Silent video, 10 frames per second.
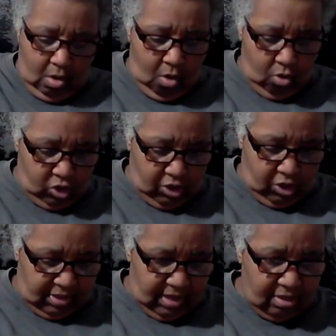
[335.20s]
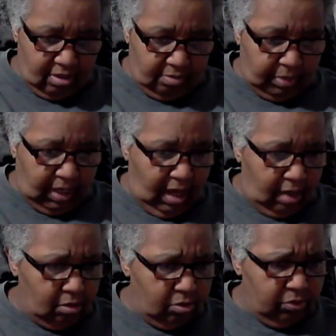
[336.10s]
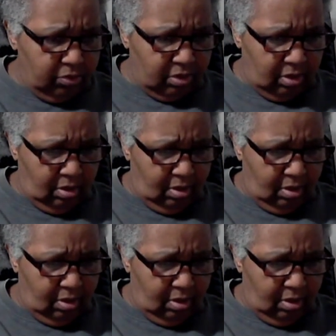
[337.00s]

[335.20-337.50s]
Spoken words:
Oh, she sent some calendars.